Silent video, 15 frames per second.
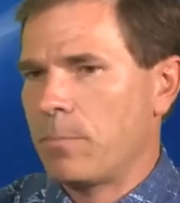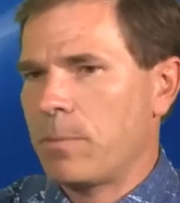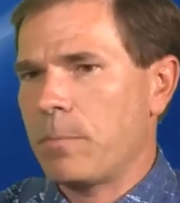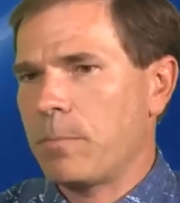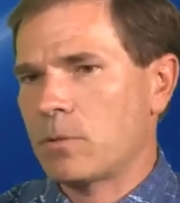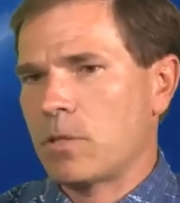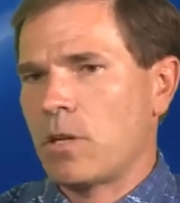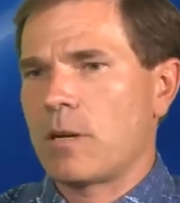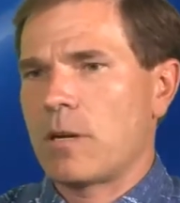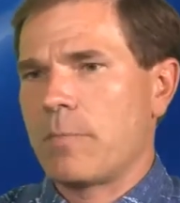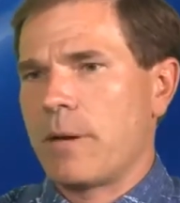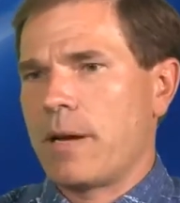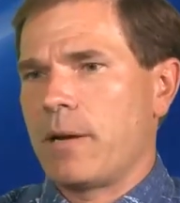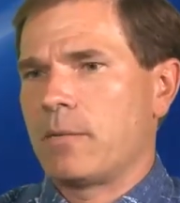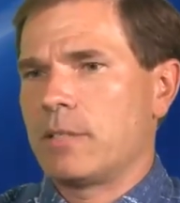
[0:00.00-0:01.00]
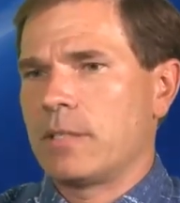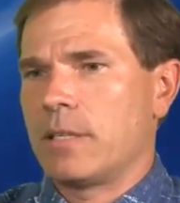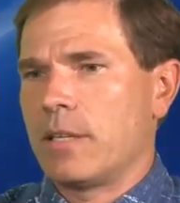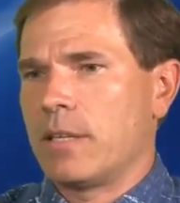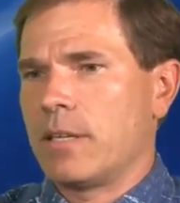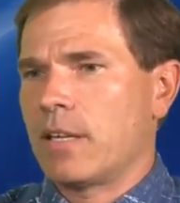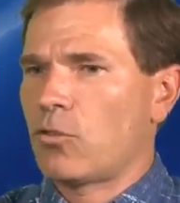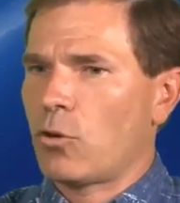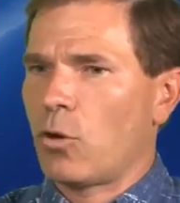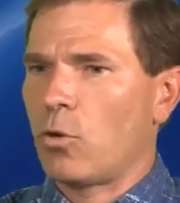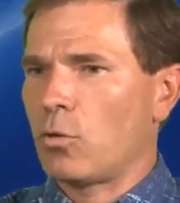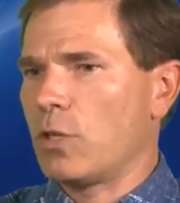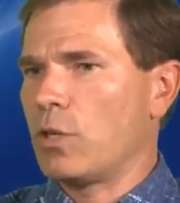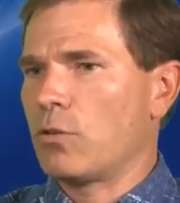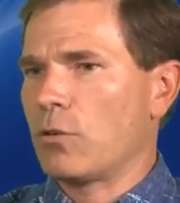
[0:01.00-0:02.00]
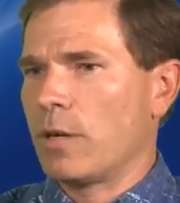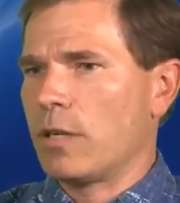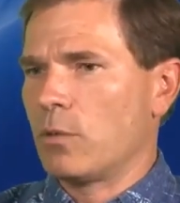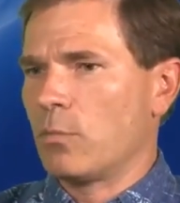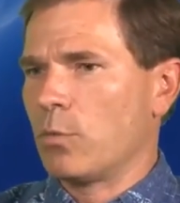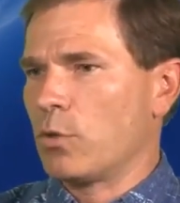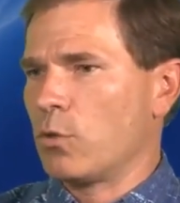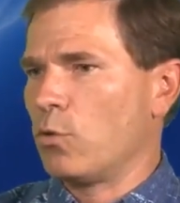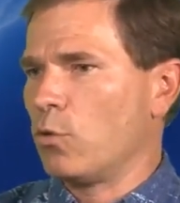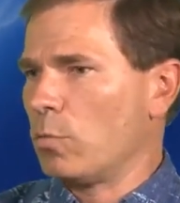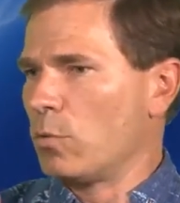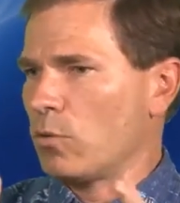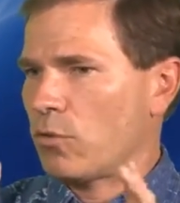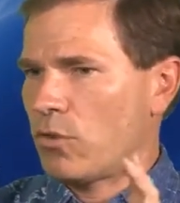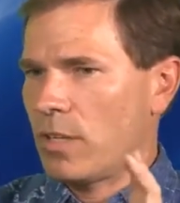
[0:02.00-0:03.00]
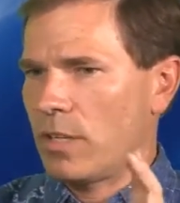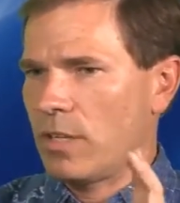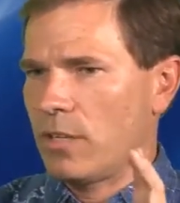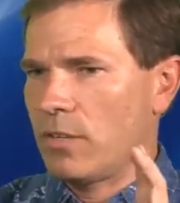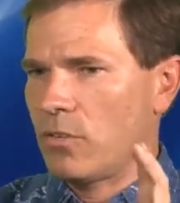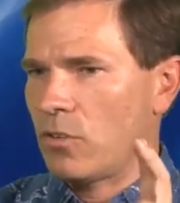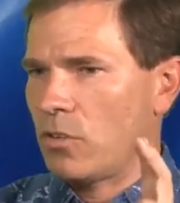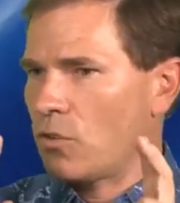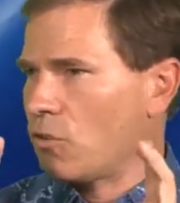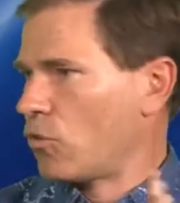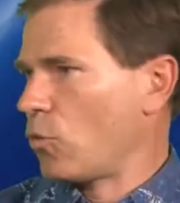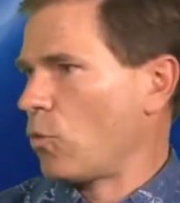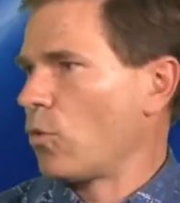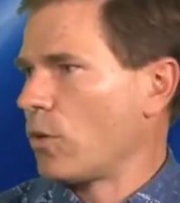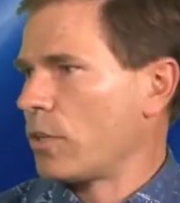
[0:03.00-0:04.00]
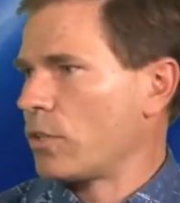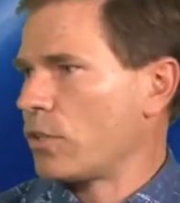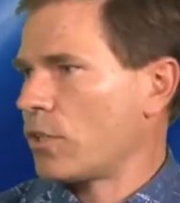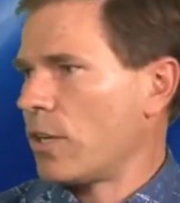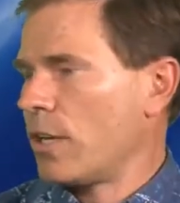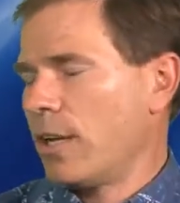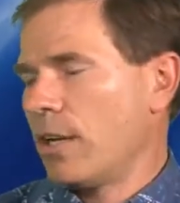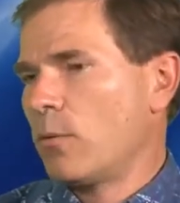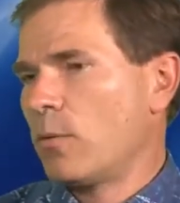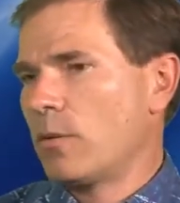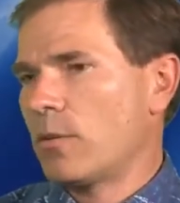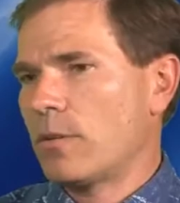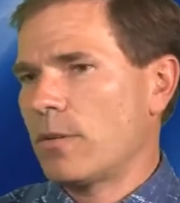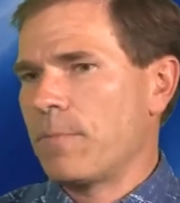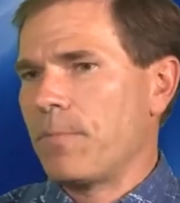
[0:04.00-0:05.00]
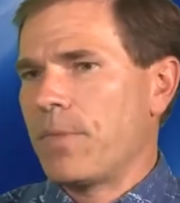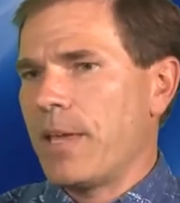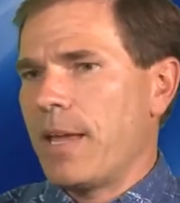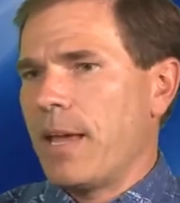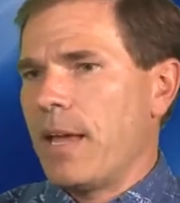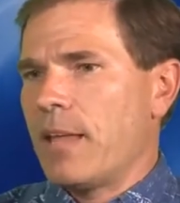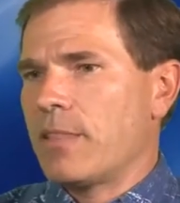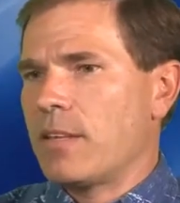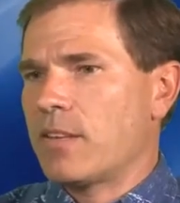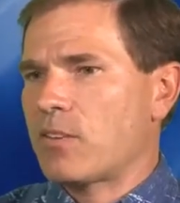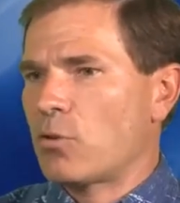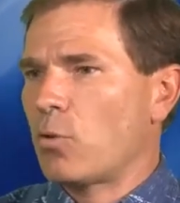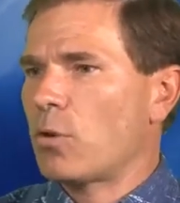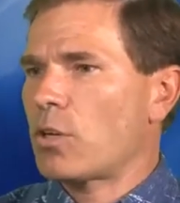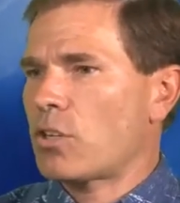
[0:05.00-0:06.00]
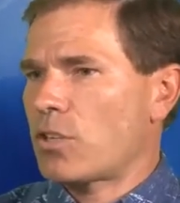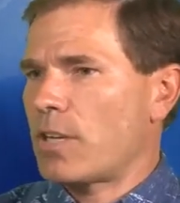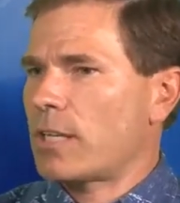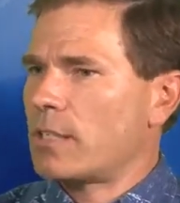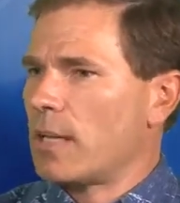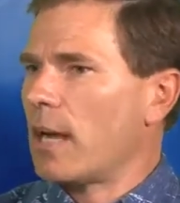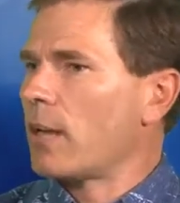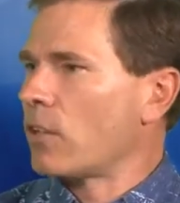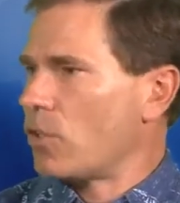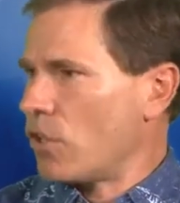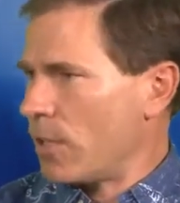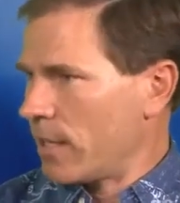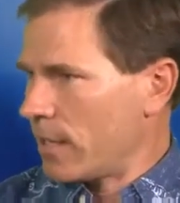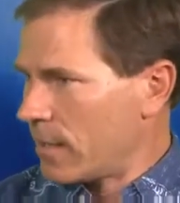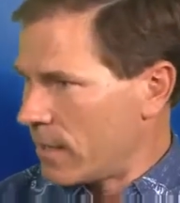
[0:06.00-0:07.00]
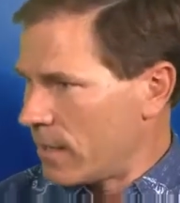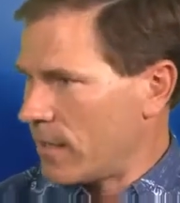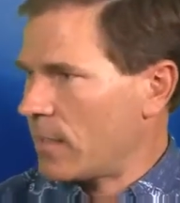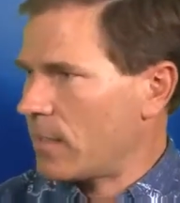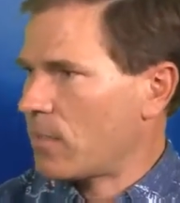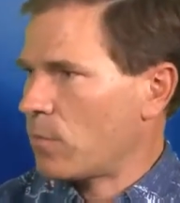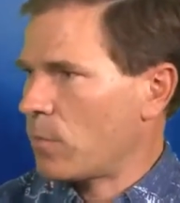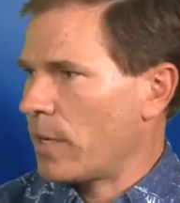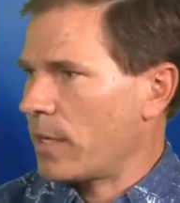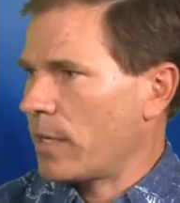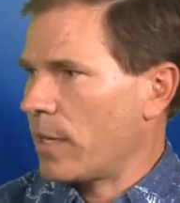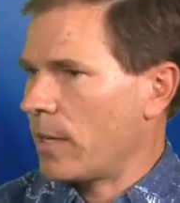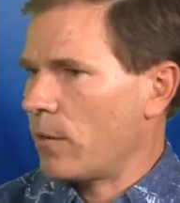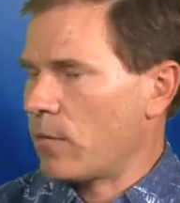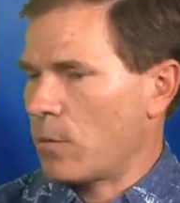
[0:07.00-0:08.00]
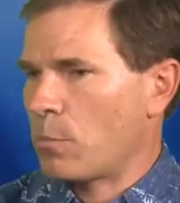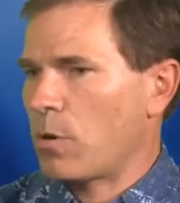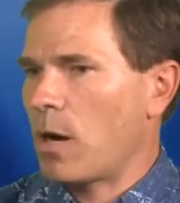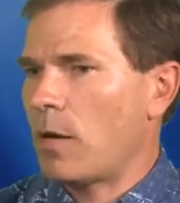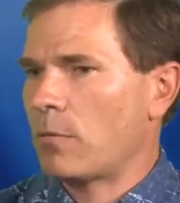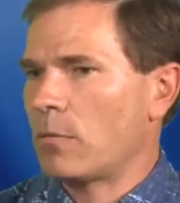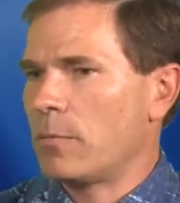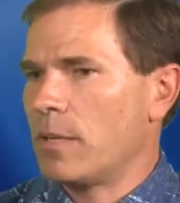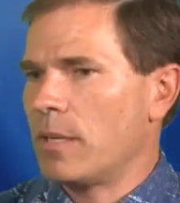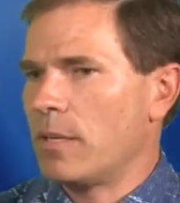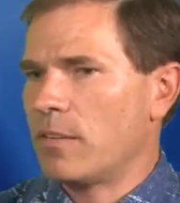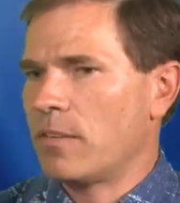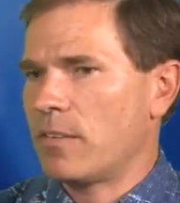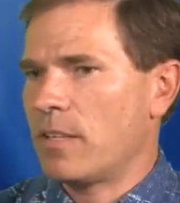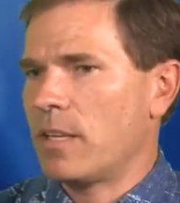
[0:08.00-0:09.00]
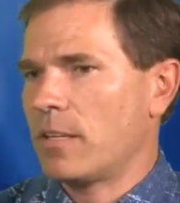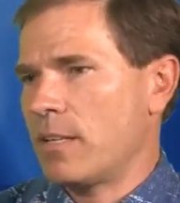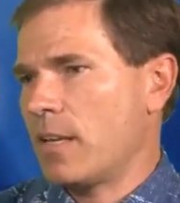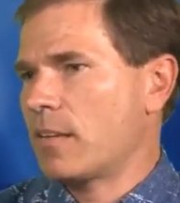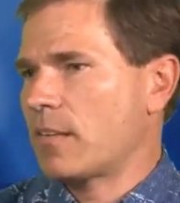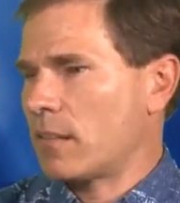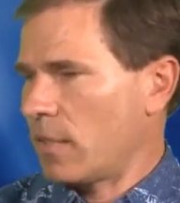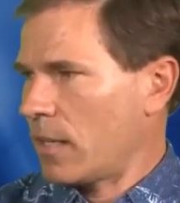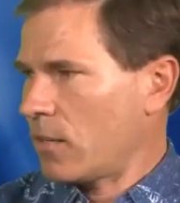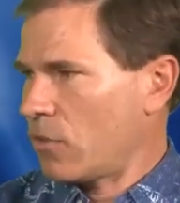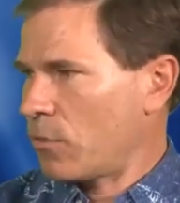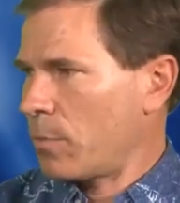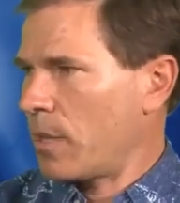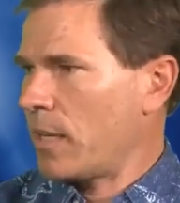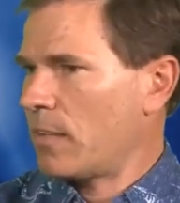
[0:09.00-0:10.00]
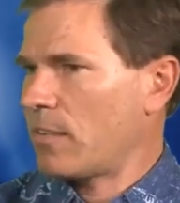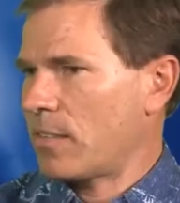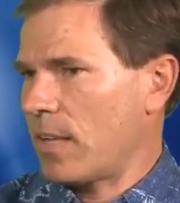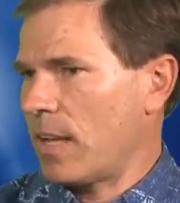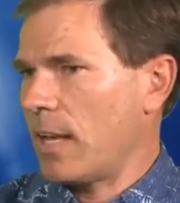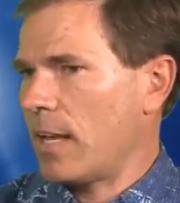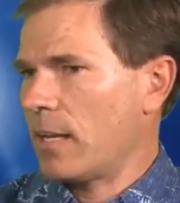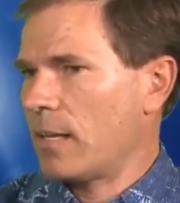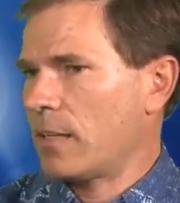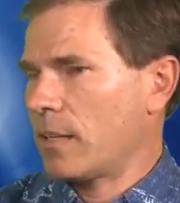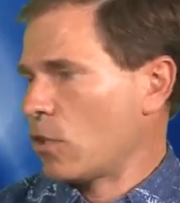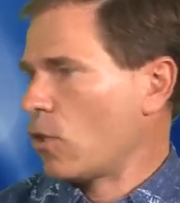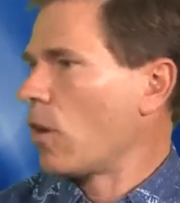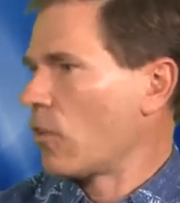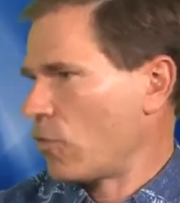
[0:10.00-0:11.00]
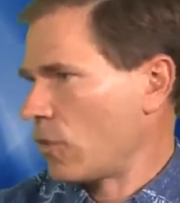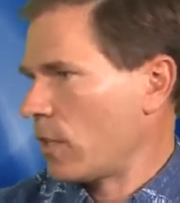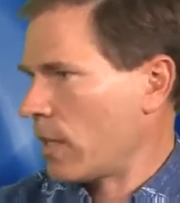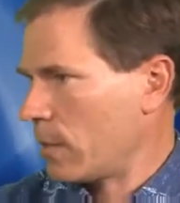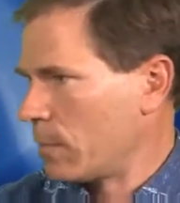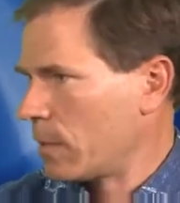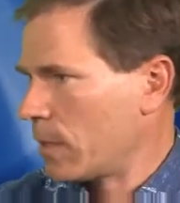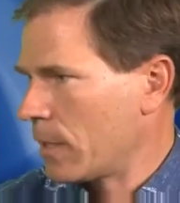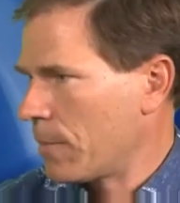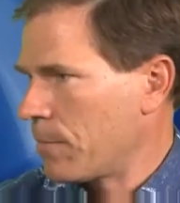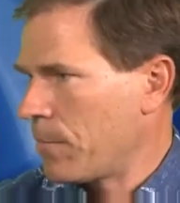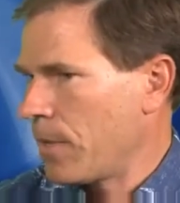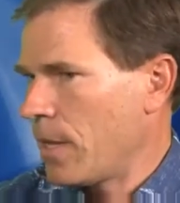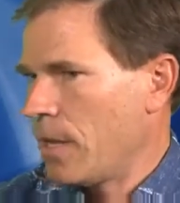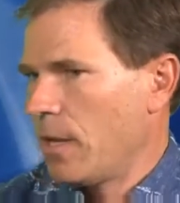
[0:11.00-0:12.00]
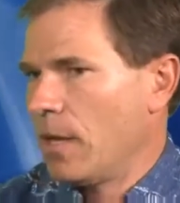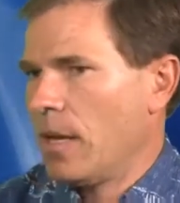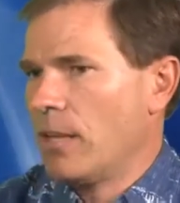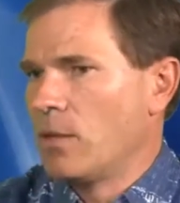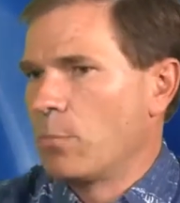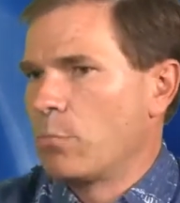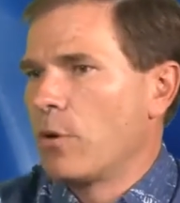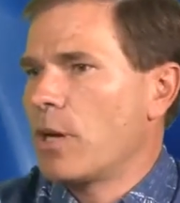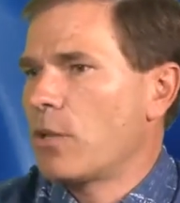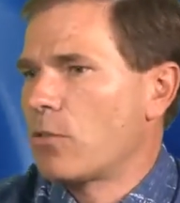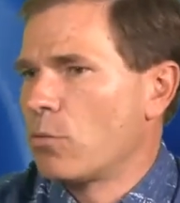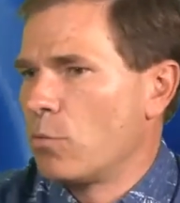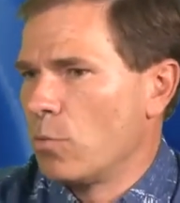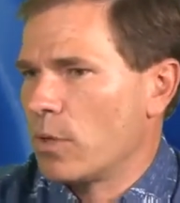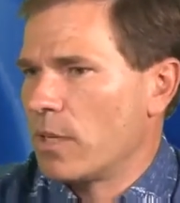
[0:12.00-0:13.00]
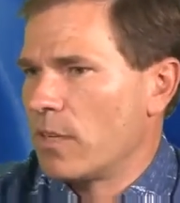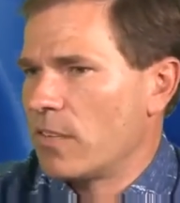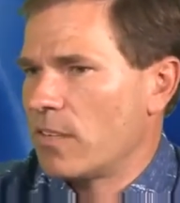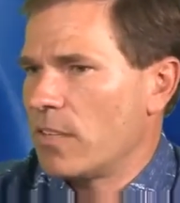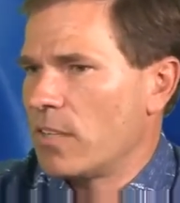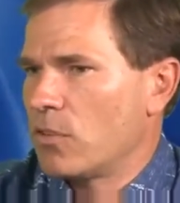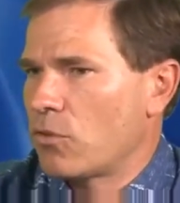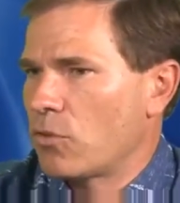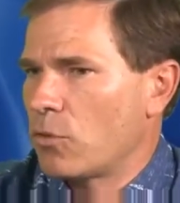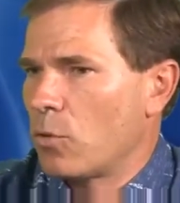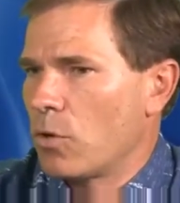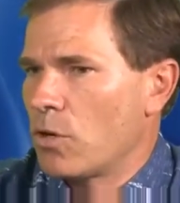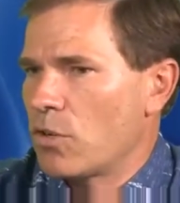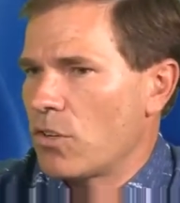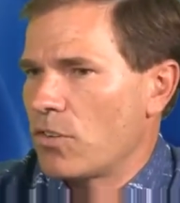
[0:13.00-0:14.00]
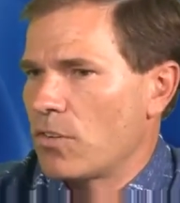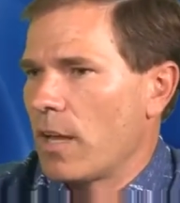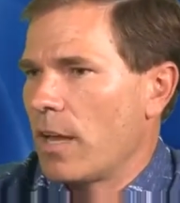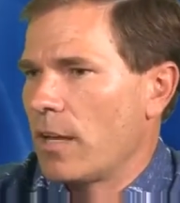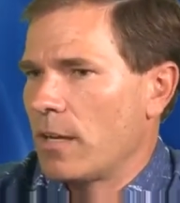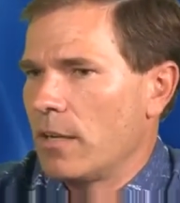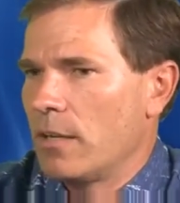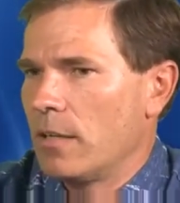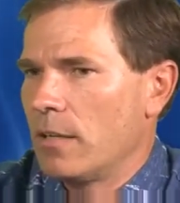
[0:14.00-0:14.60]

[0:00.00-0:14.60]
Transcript: People talk about the next holy grail in renewables is storage. Well, the storage technology exists right now. The problem is that it takes a lot of space and it costs a lot of money. And the breakthrough we're going to see in storage is not